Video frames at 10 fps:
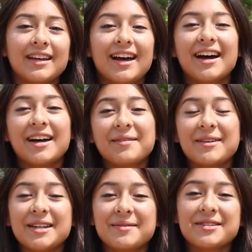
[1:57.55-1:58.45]
Hi,
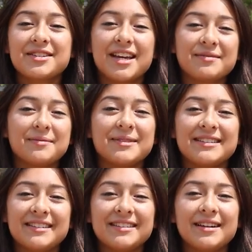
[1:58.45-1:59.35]
my name is Jasmine
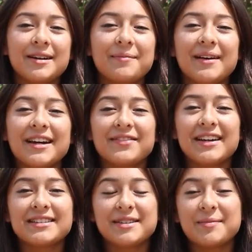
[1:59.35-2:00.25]
Medina. My
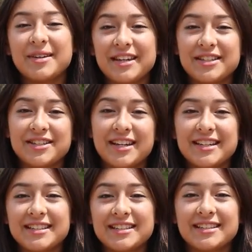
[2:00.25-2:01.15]
advice to
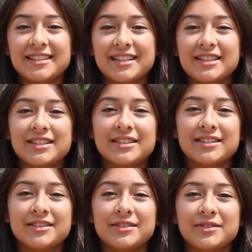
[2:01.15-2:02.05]
BHS is
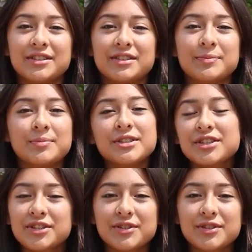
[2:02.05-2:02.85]
to just push